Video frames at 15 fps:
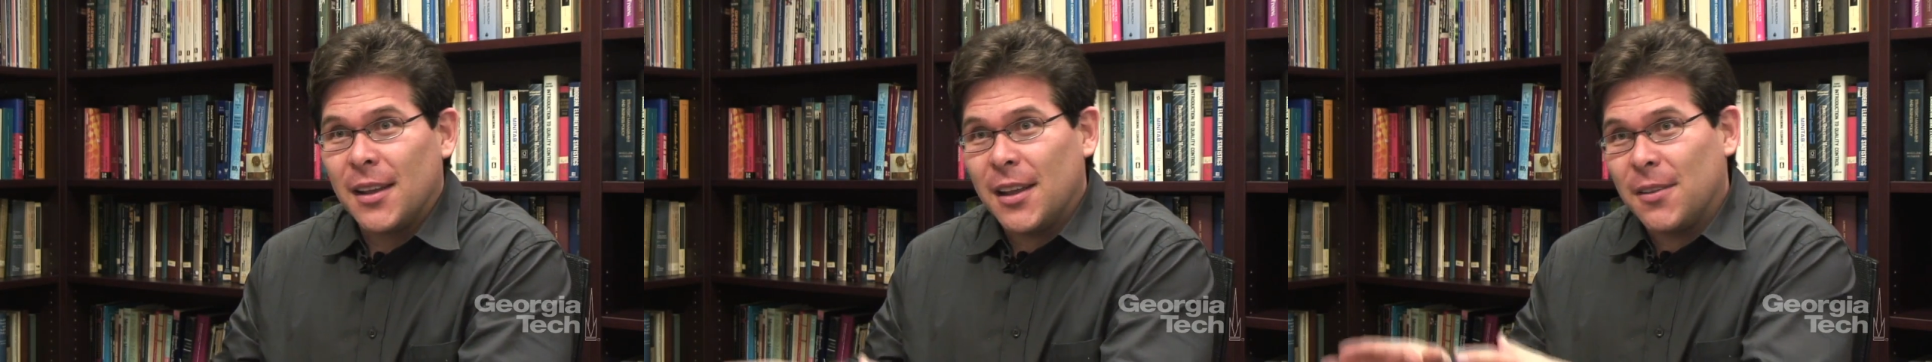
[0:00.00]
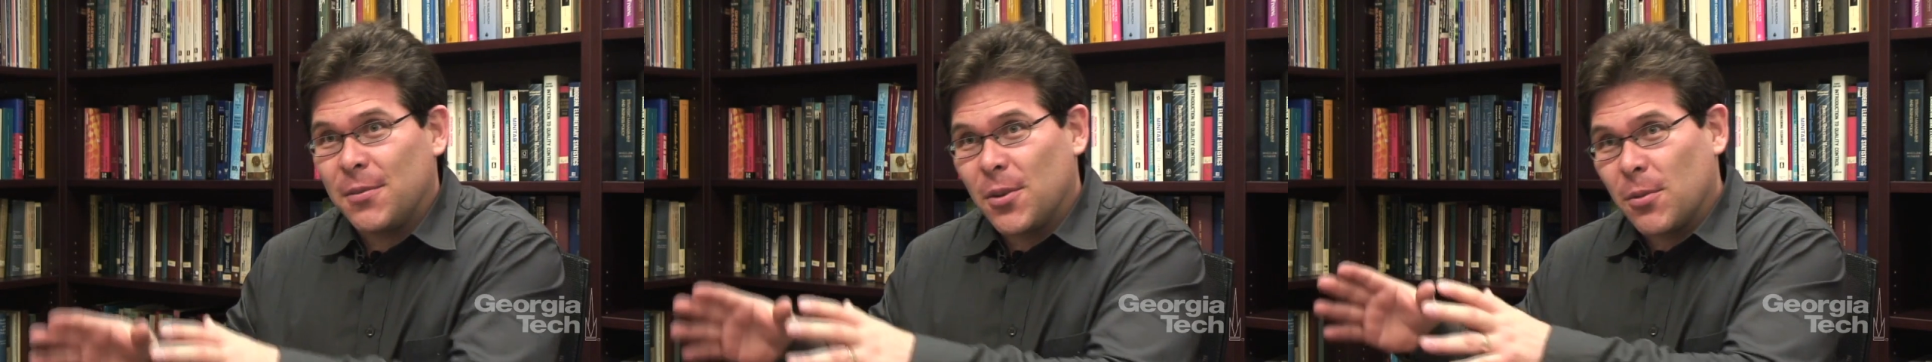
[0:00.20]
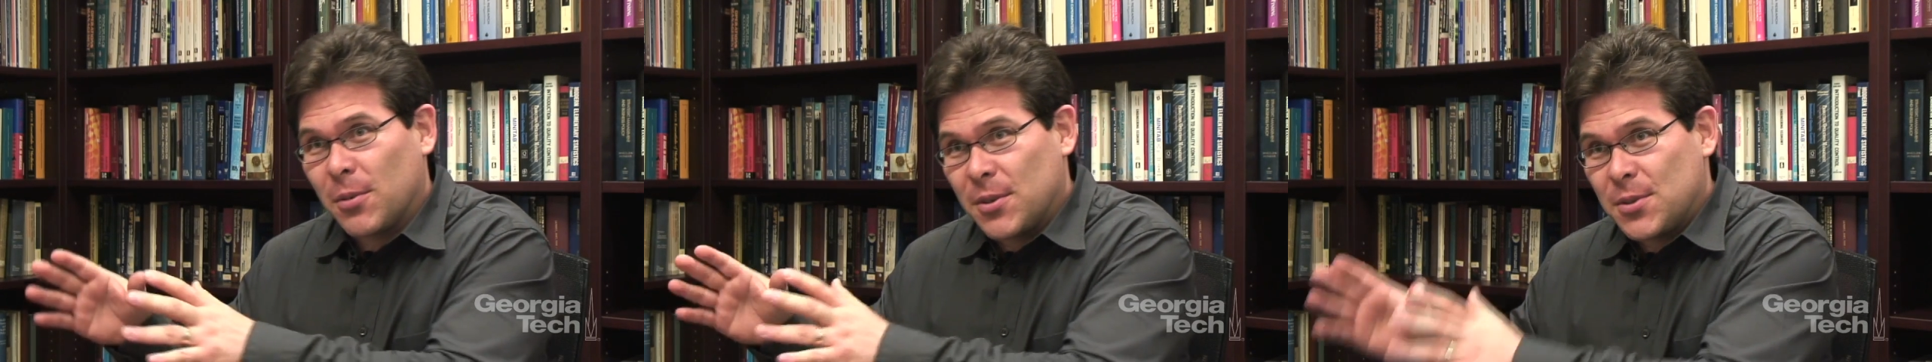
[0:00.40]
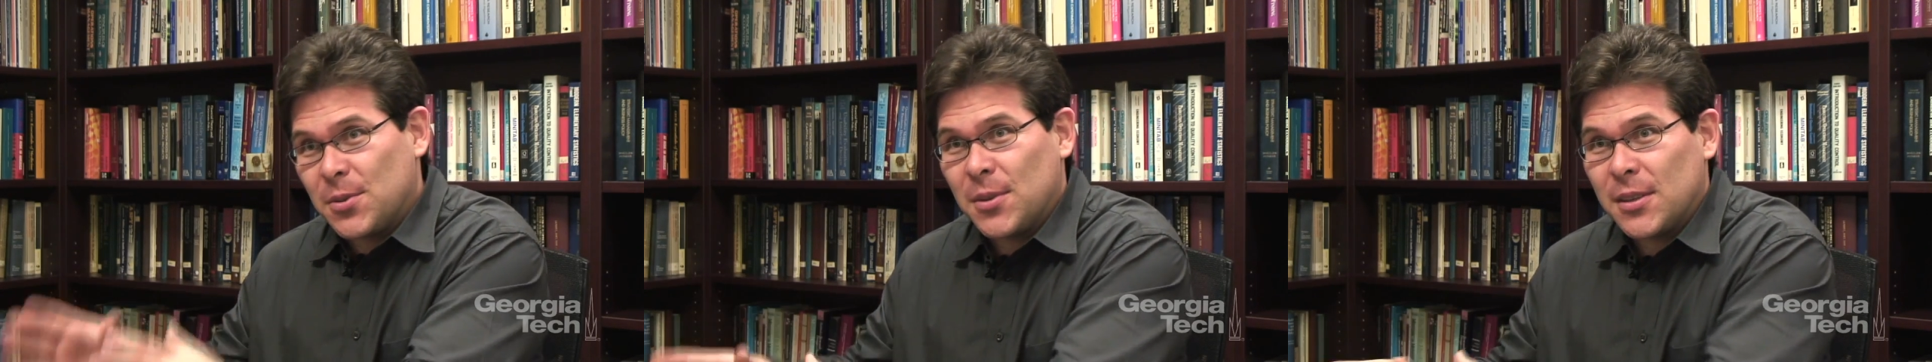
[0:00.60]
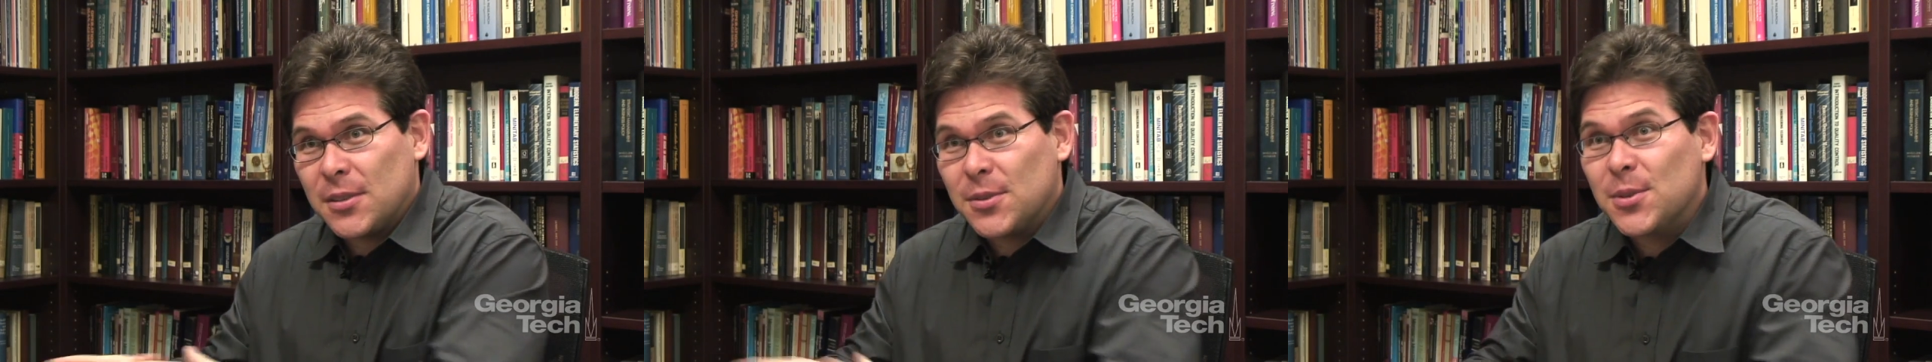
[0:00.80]
if you were
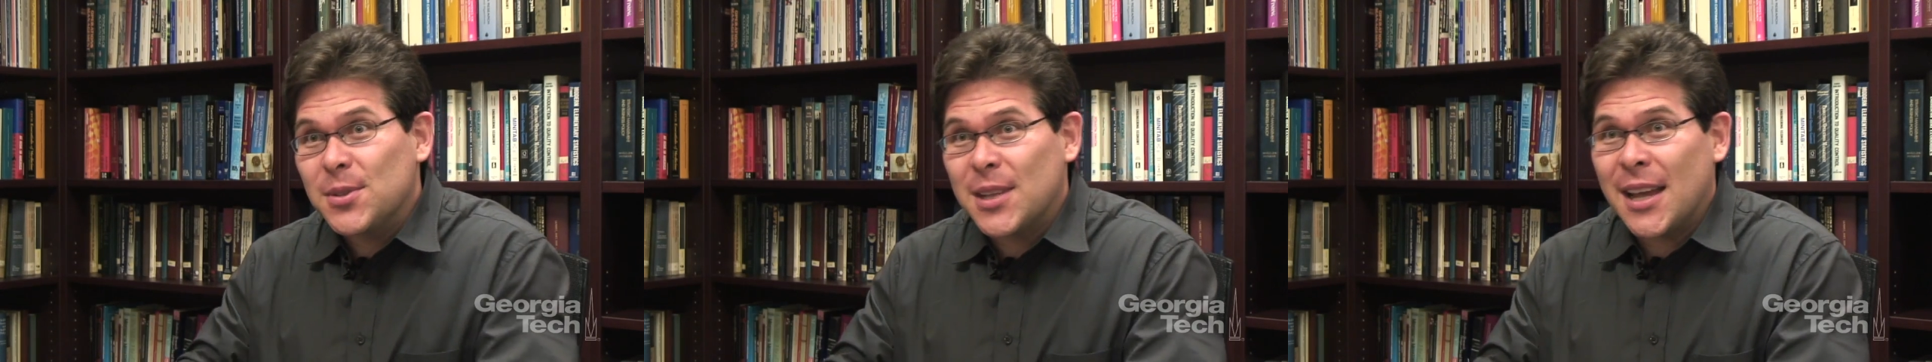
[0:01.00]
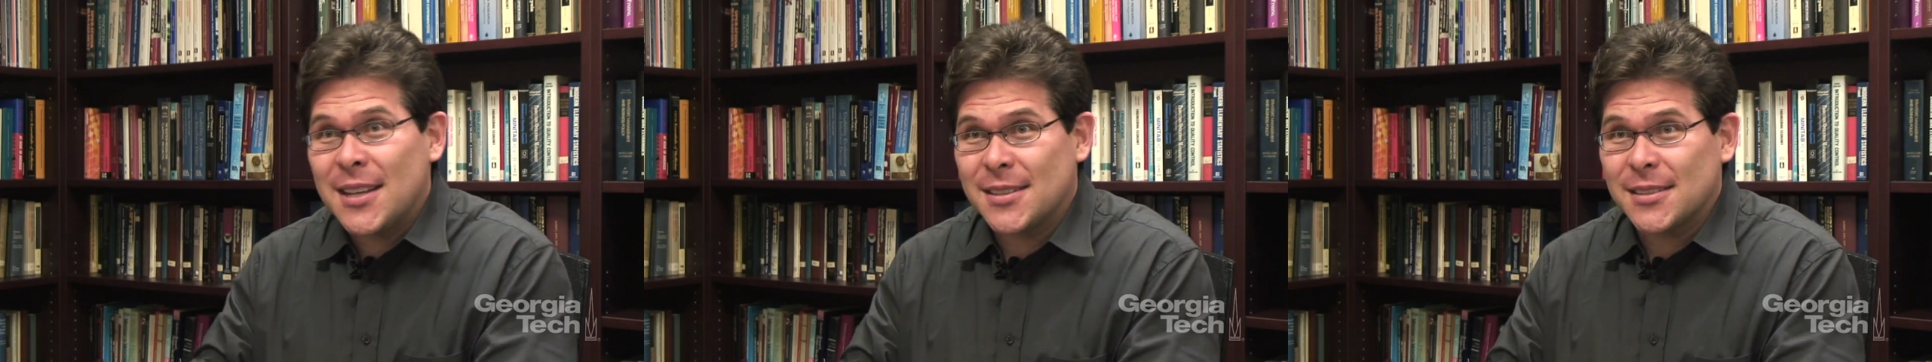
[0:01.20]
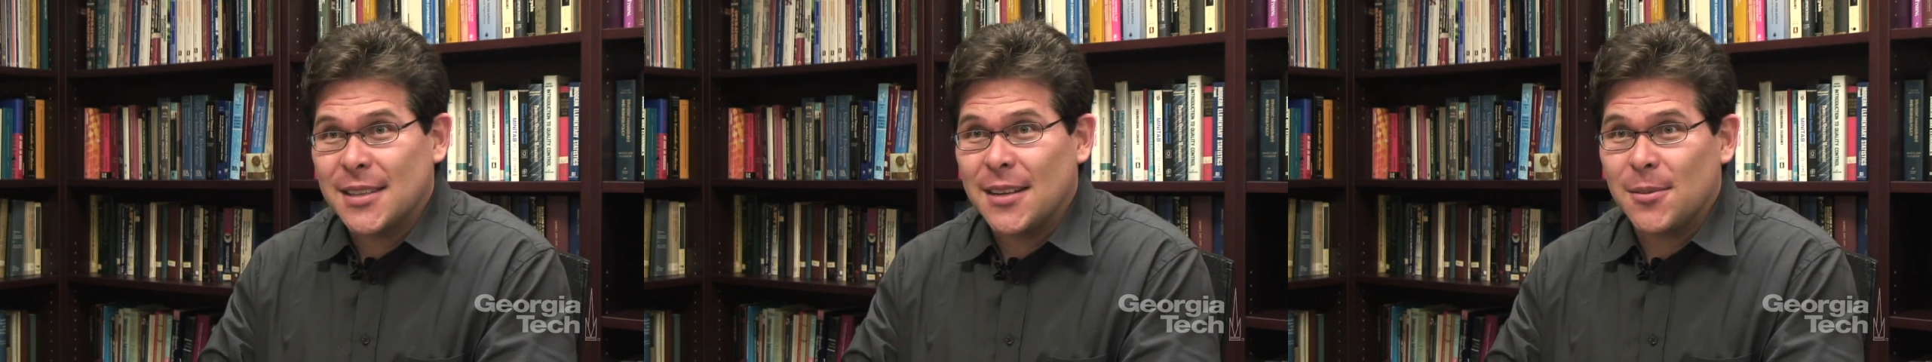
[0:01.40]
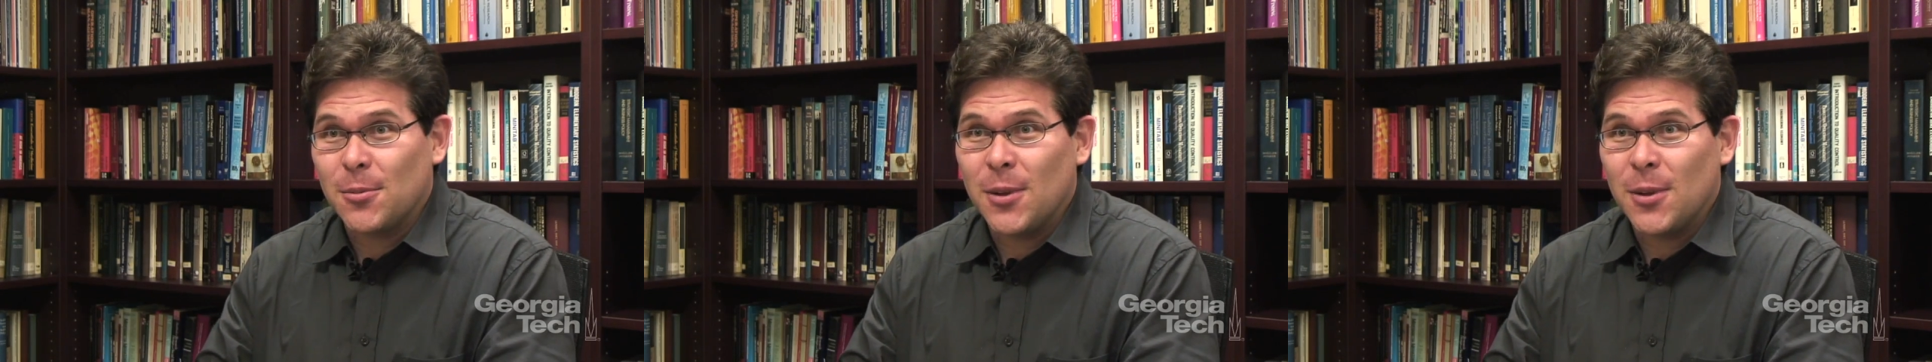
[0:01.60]
doing the two tasks at